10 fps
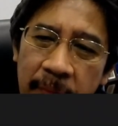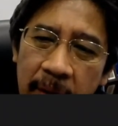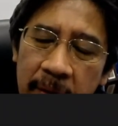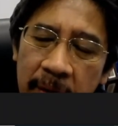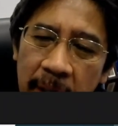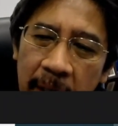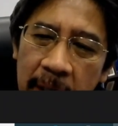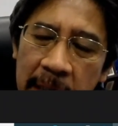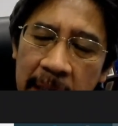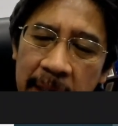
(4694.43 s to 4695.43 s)
Okay,
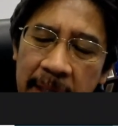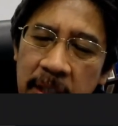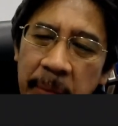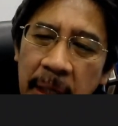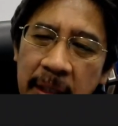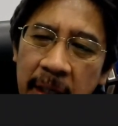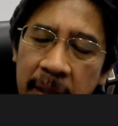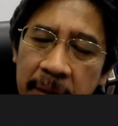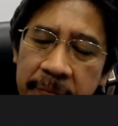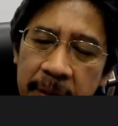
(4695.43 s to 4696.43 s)
it doesn't matter
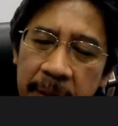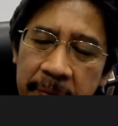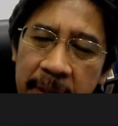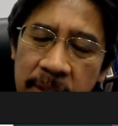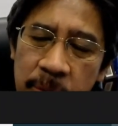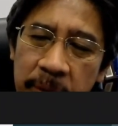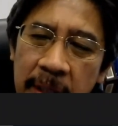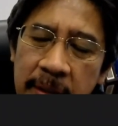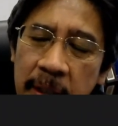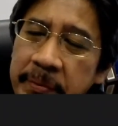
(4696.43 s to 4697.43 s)
if the
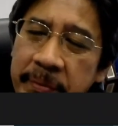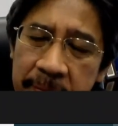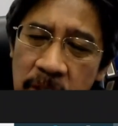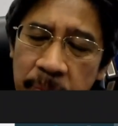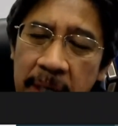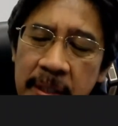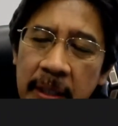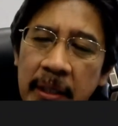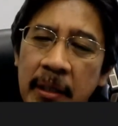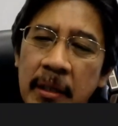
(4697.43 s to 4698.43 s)
student, if the
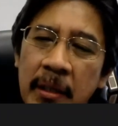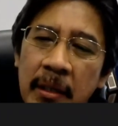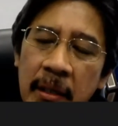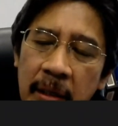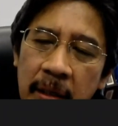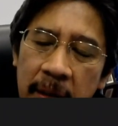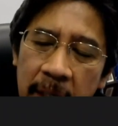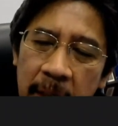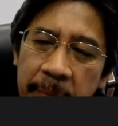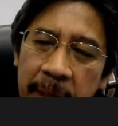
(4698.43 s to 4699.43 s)
supervisor
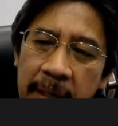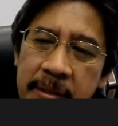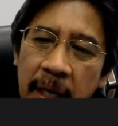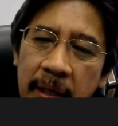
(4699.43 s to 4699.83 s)
recommends that